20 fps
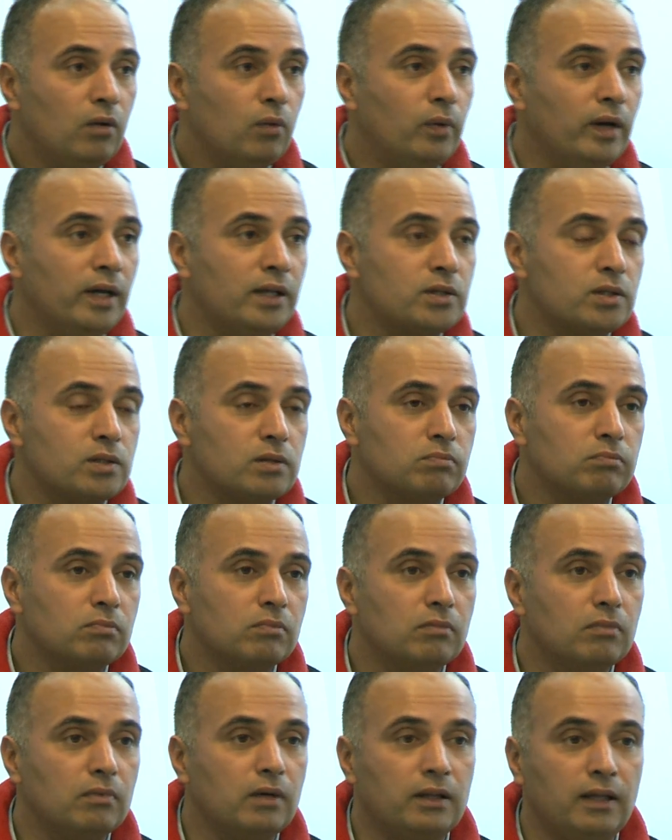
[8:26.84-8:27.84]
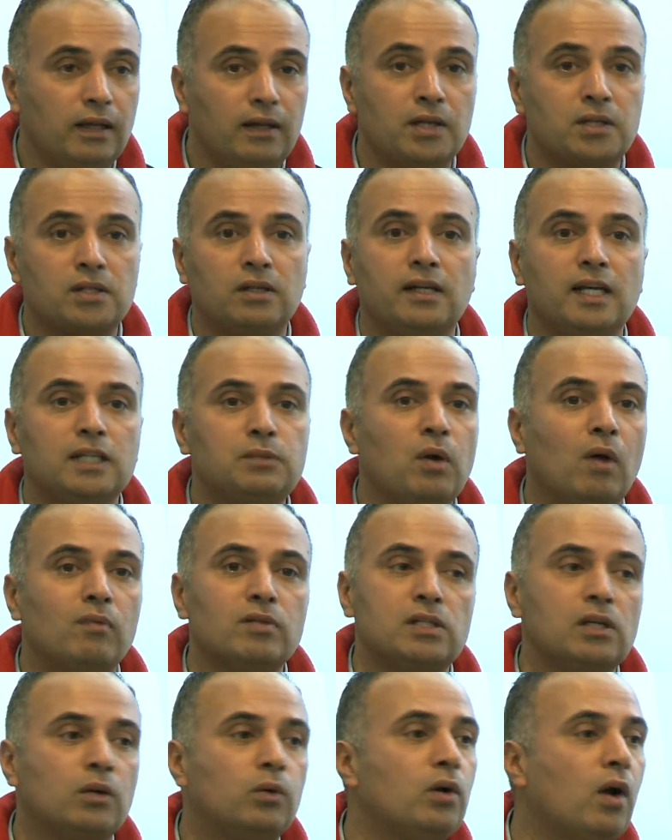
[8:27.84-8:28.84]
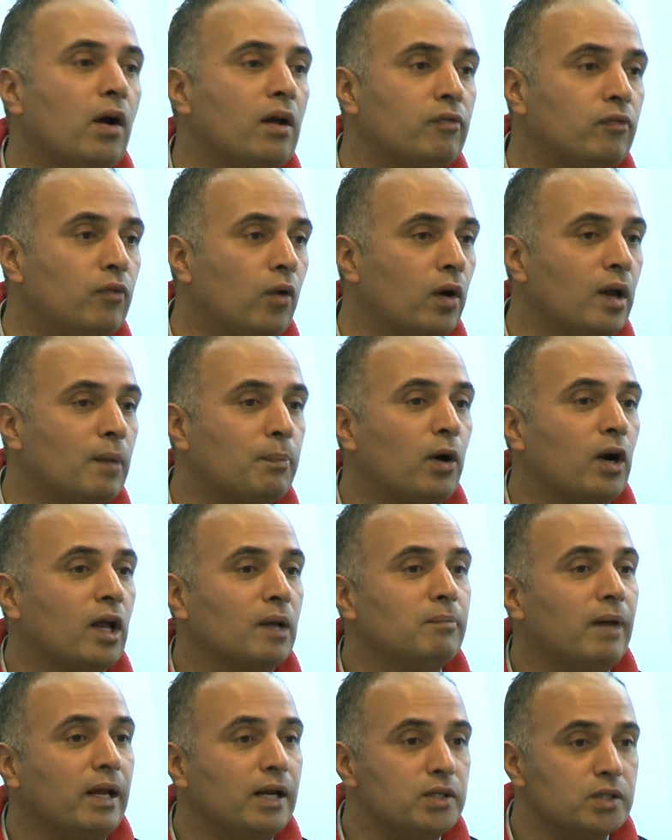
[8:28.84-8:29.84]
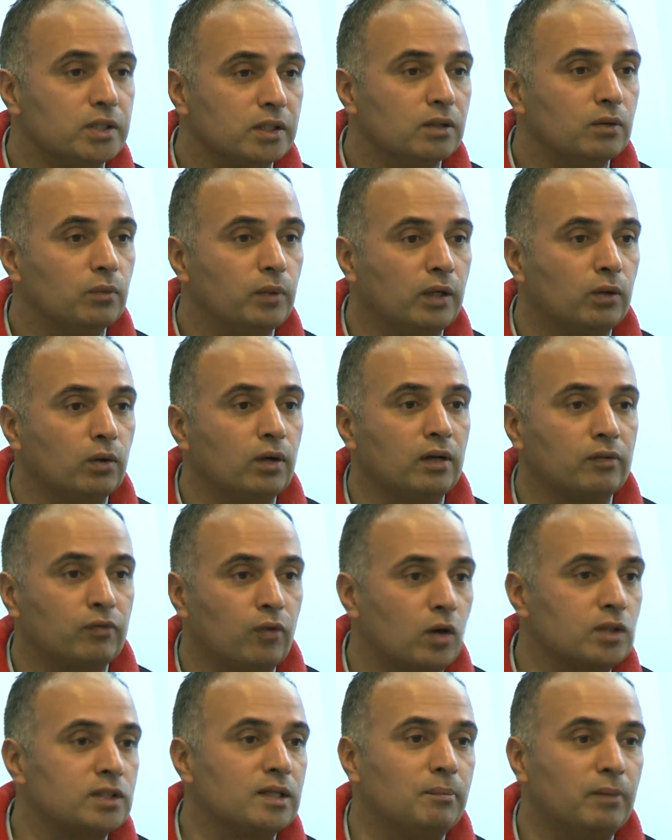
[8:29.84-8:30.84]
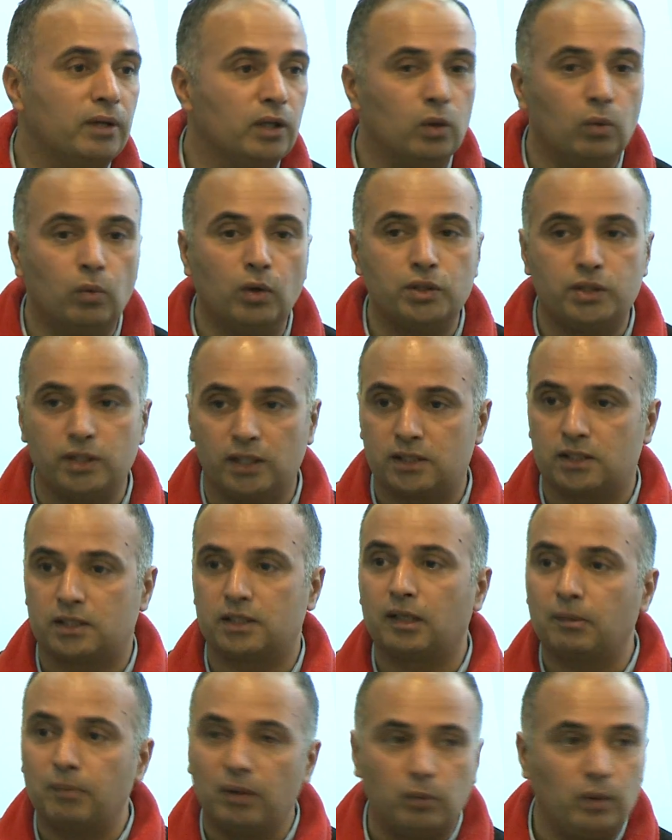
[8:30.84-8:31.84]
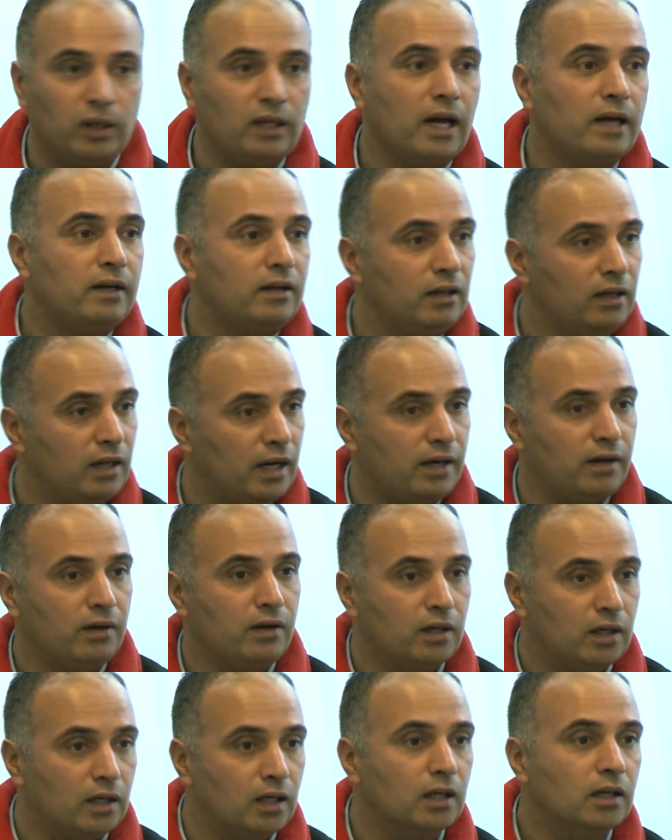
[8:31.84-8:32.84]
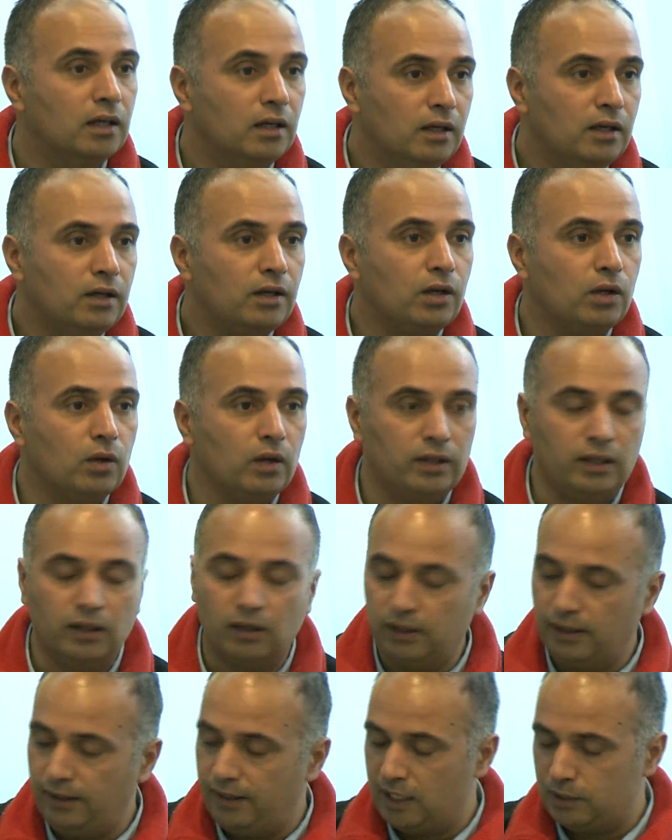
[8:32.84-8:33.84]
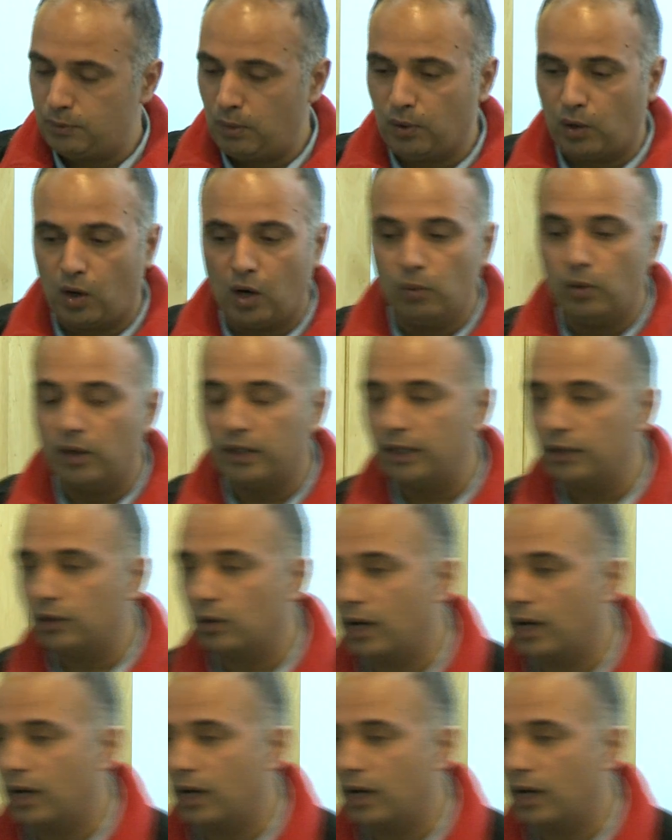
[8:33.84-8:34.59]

which in the initial days, we obviously could not afford a product manager. We couldn't afford somebody who would just sit between IT and, uh, you know, in the early days, we were all working